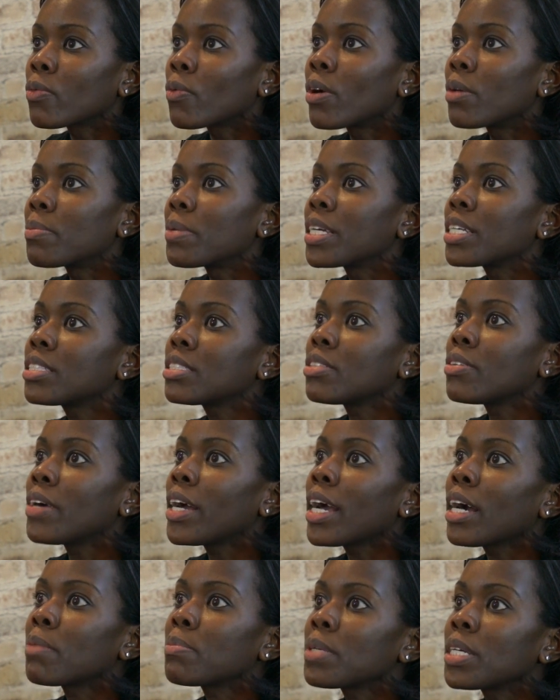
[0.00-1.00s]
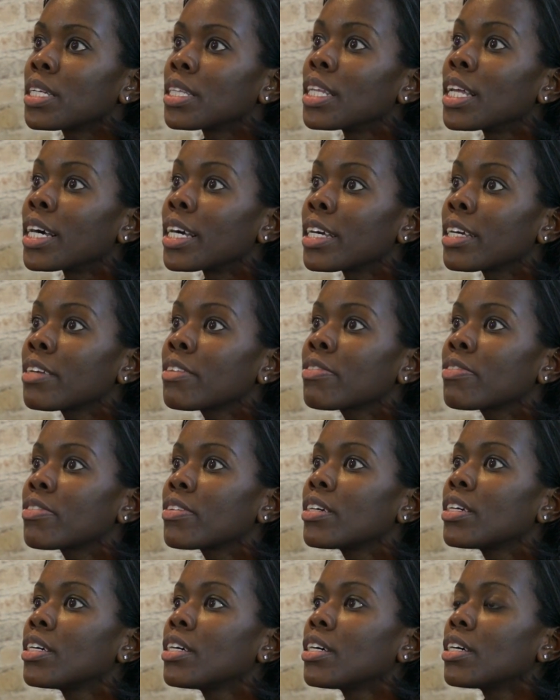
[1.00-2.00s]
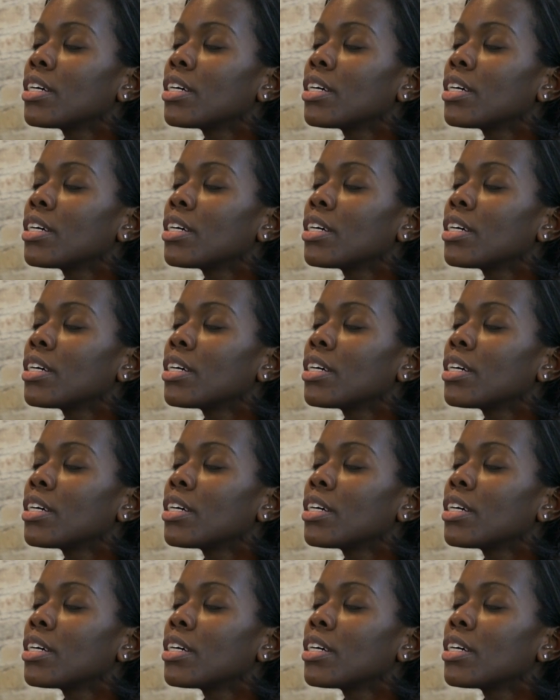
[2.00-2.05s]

what makes you happy in life,